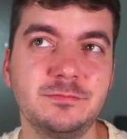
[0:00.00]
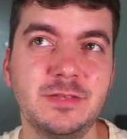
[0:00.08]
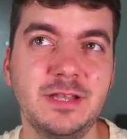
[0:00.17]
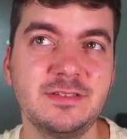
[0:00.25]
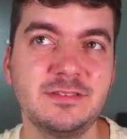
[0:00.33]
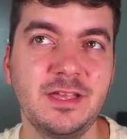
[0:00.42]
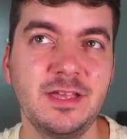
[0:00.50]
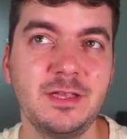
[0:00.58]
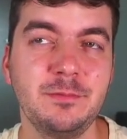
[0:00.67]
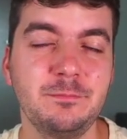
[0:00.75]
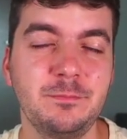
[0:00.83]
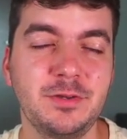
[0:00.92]
let's
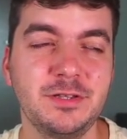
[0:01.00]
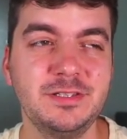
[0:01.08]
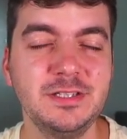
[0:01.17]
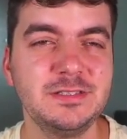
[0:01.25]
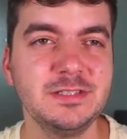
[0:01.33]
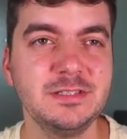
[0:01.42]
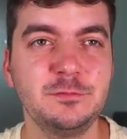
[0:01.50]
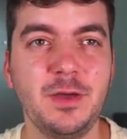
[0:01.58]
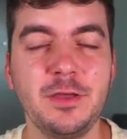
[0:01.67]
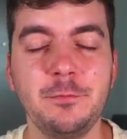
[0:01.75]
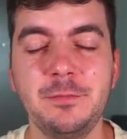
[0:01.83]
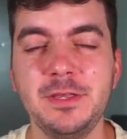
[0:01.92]
say, predicted
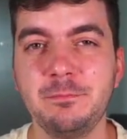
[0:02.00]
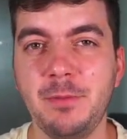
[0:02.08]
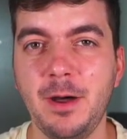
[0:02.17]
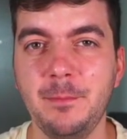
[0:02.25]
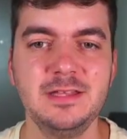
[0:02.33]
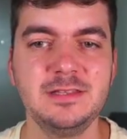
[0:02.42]
by a big pump.